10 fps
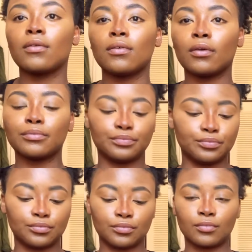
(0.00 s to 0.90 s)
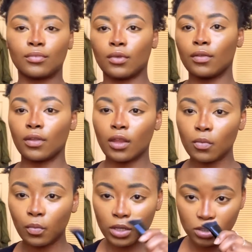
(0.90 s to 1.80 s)
So, and
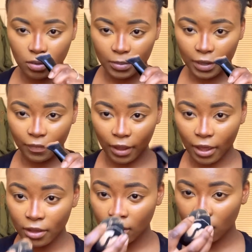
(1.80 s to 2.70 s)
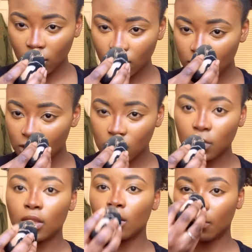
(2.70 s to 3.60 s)
then once you blend that, you will see it's
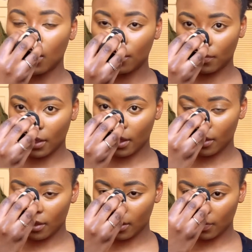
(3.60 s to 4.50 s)
really brown there.